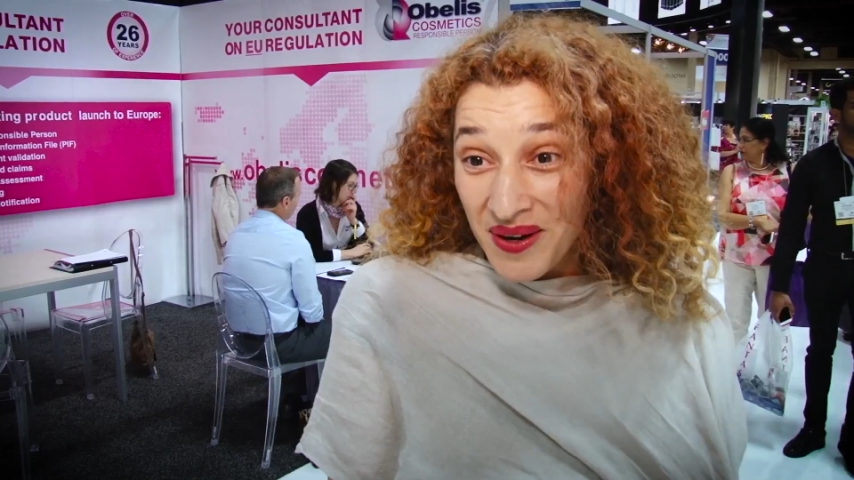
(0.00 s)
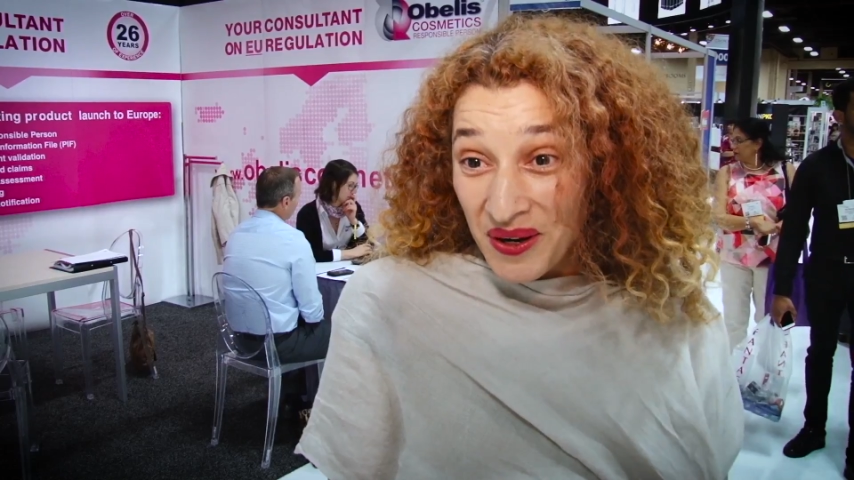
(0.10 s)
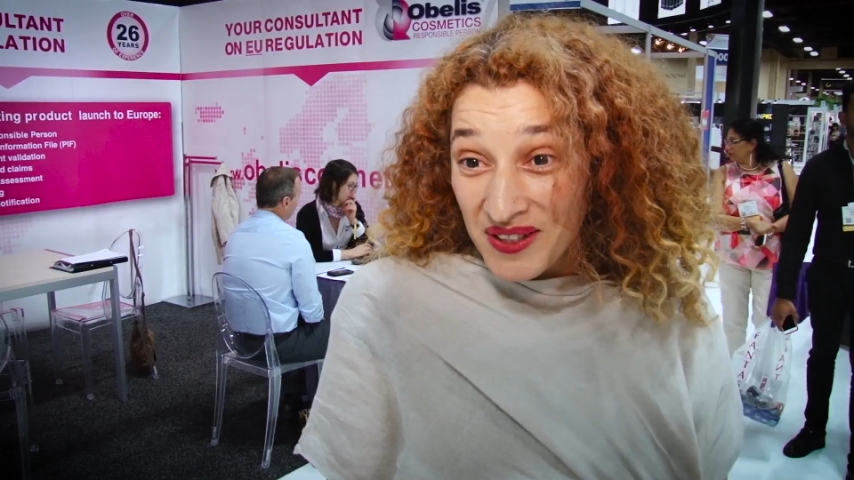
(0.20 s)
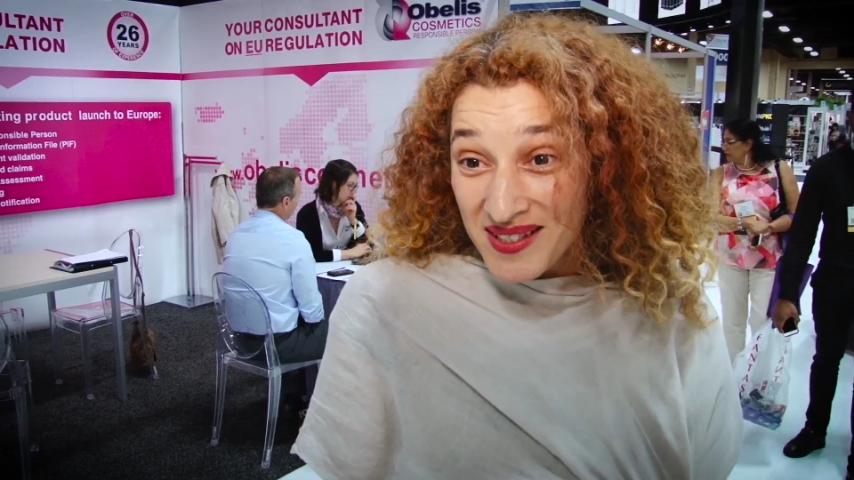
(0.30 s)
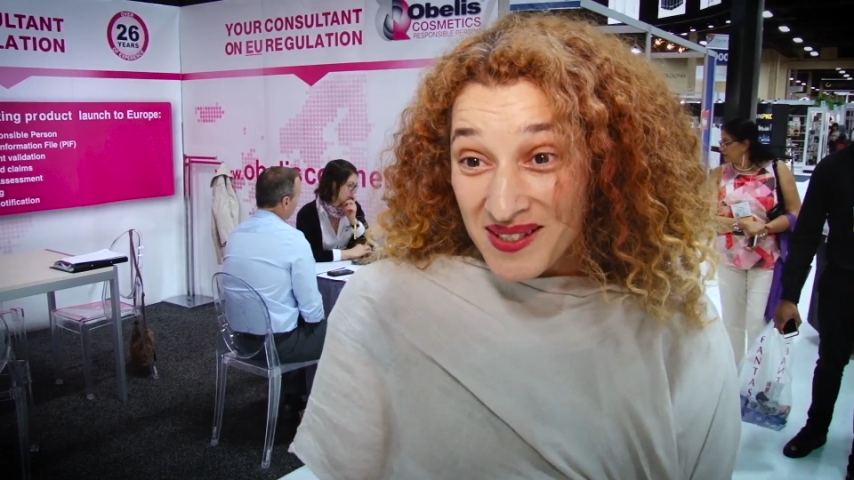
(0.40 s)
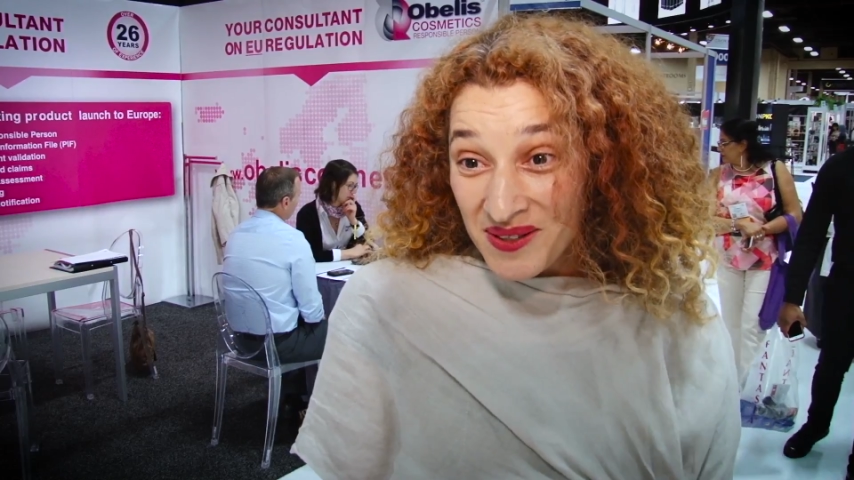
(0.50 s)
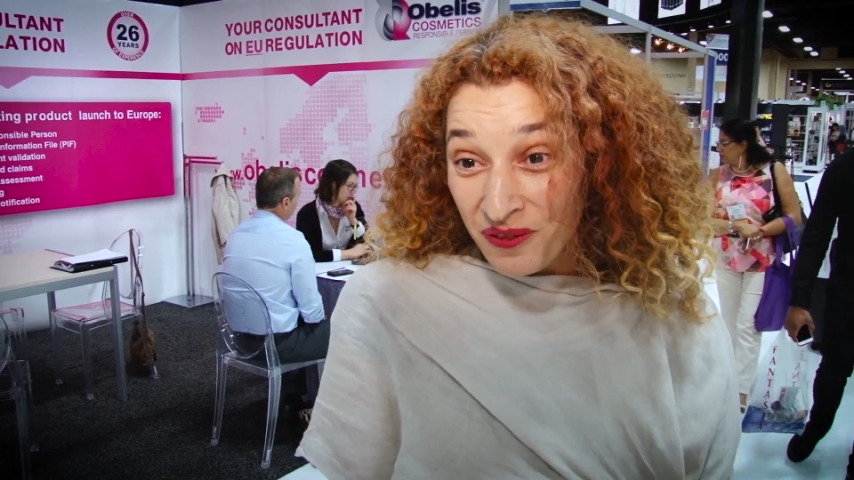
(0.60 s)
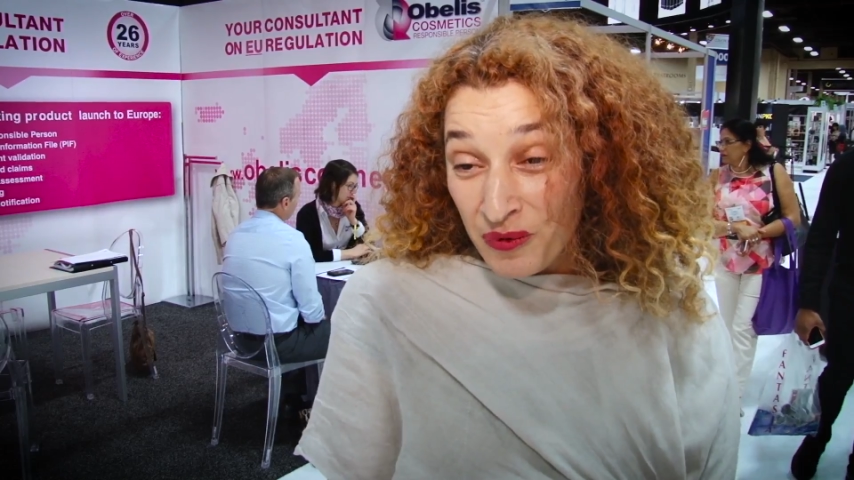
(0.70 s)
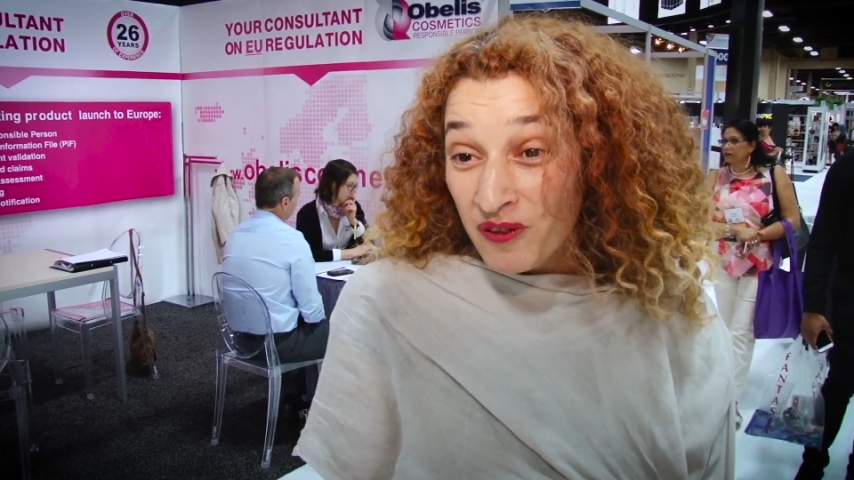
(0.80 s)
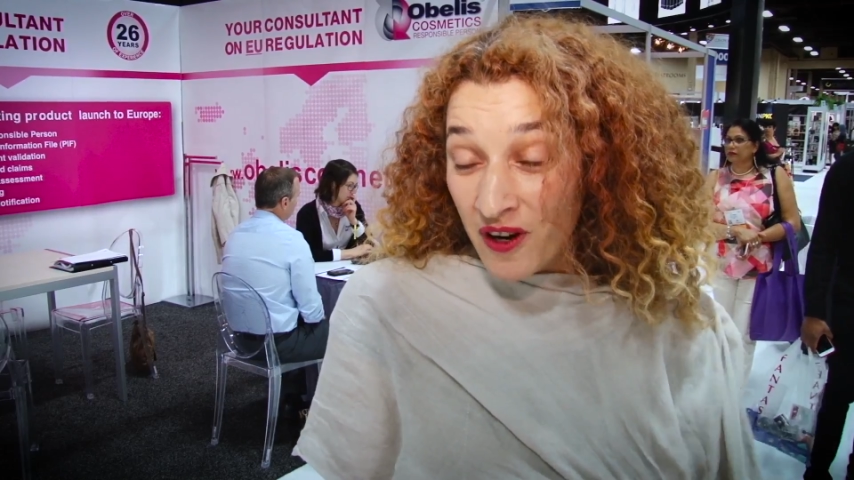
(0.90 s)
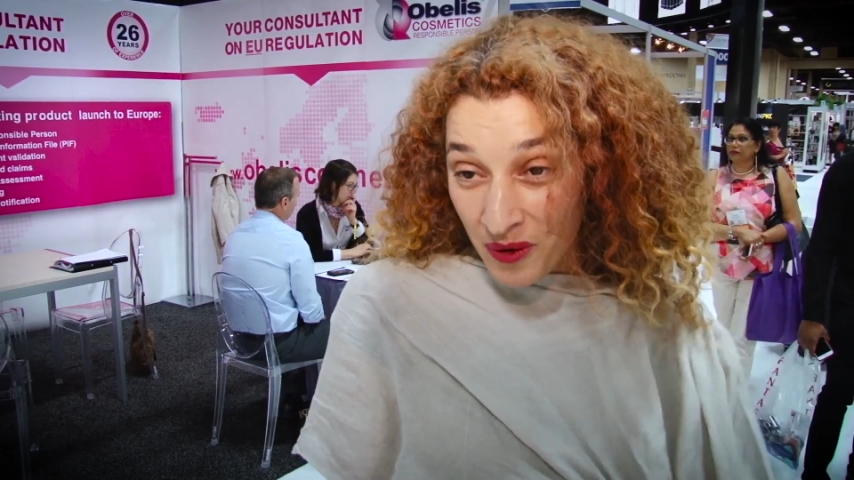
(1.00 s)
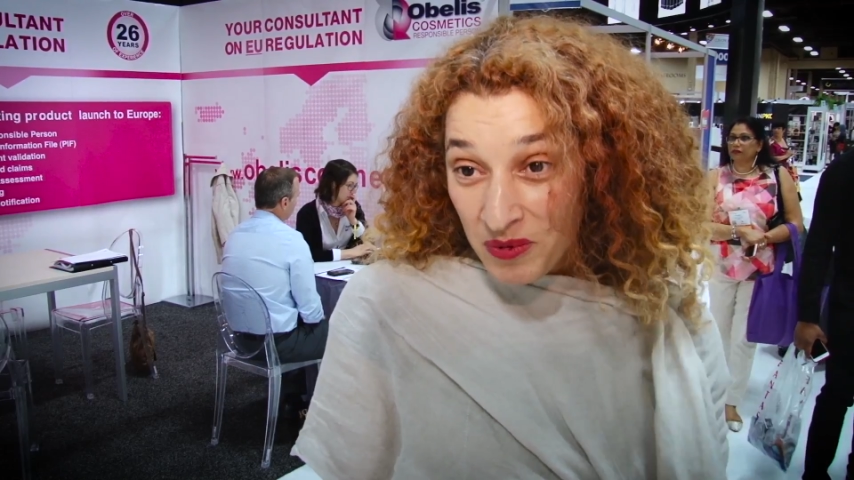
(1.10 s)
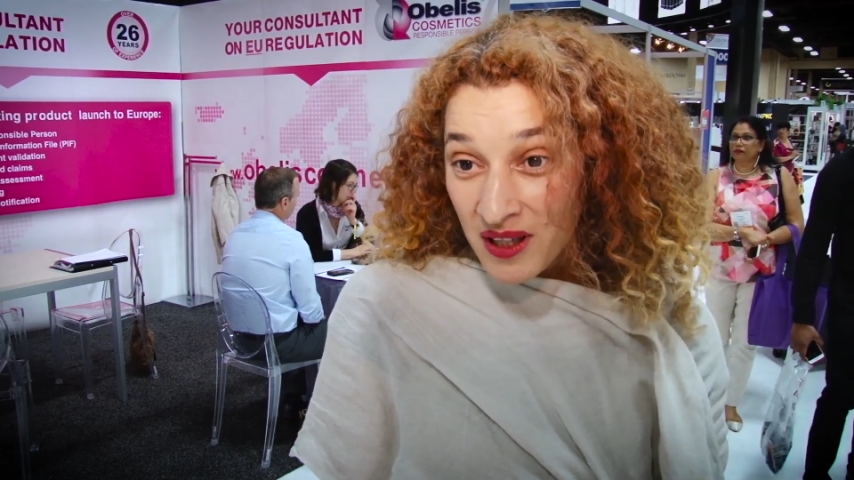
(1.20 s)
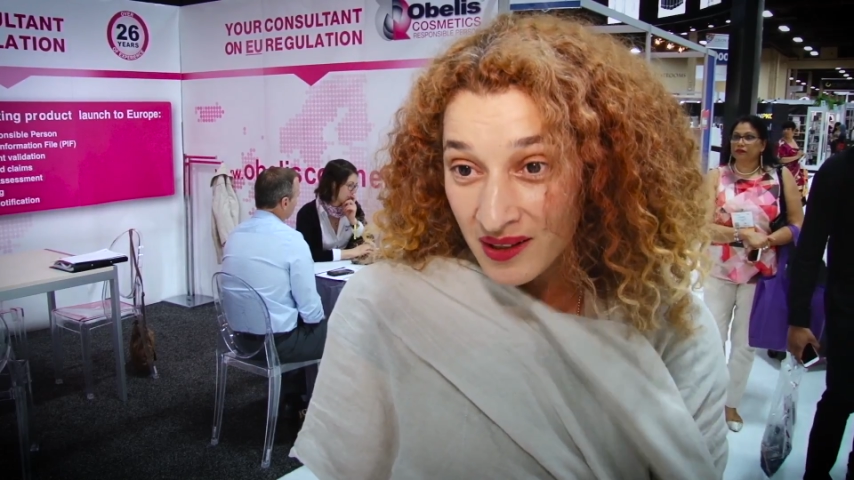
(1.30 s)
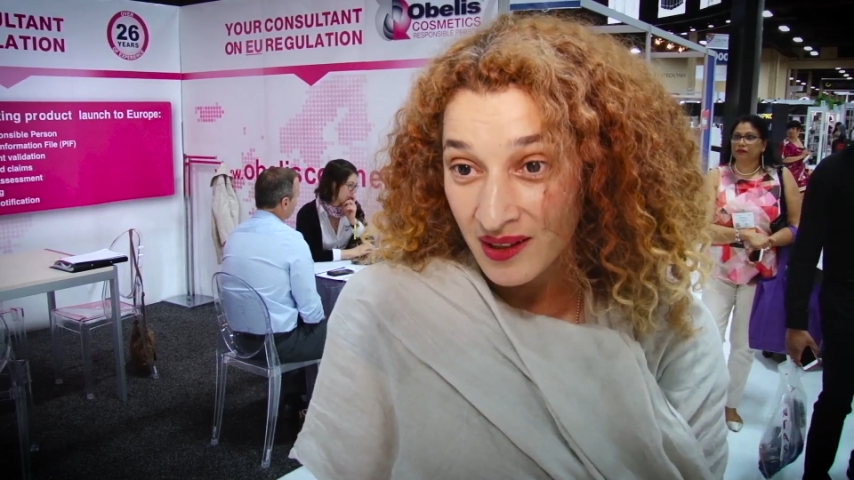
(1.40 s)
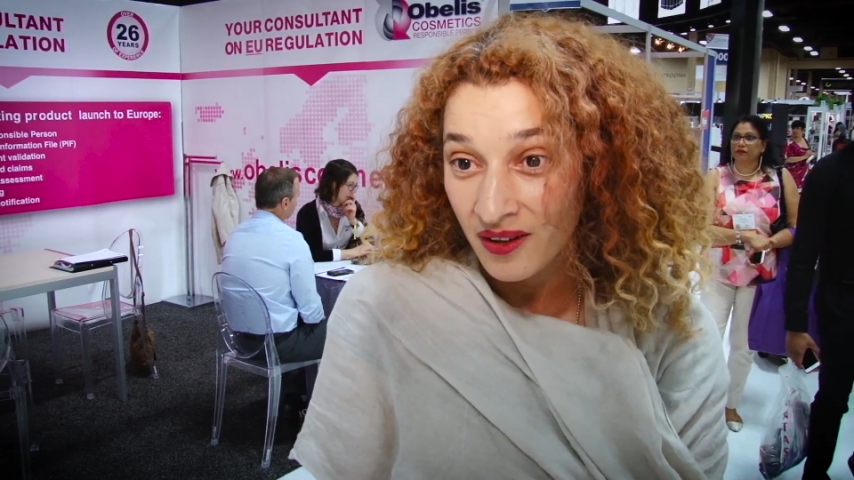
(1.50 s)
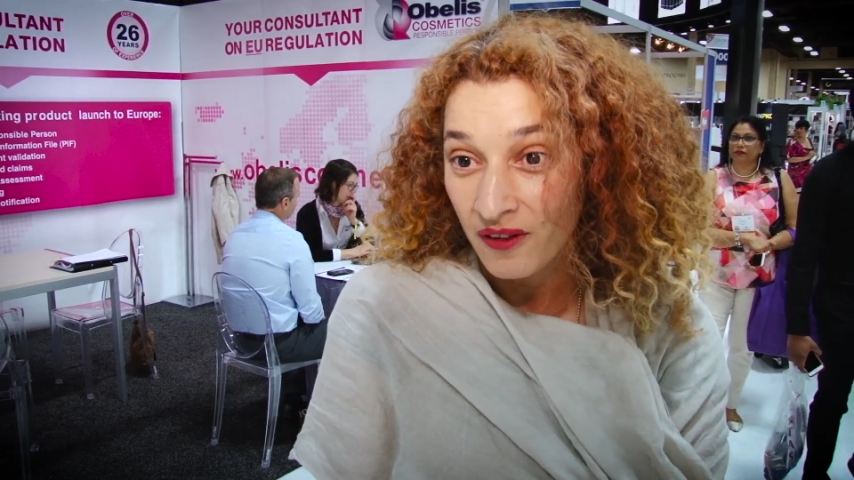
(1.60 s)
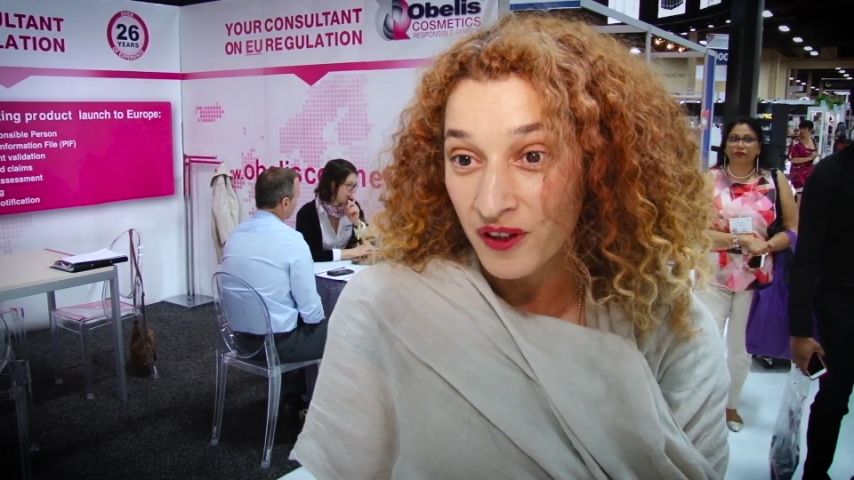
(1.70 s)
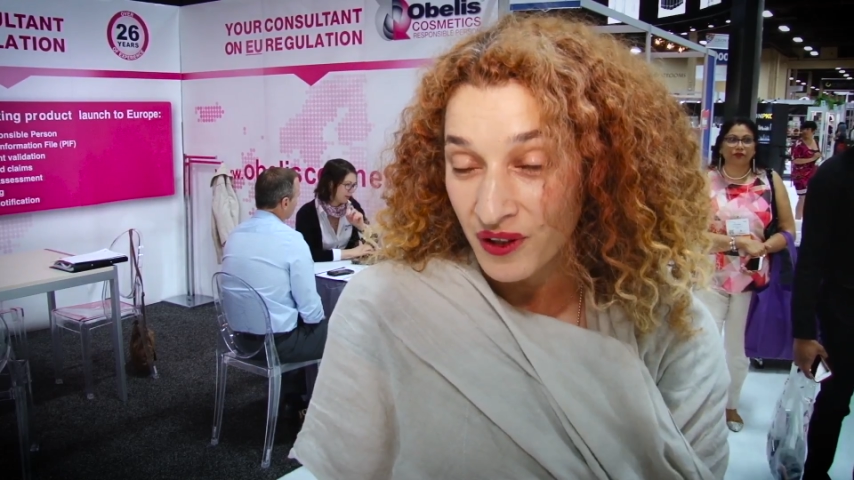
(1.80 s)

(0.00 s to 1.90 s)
starts from the very beginning of the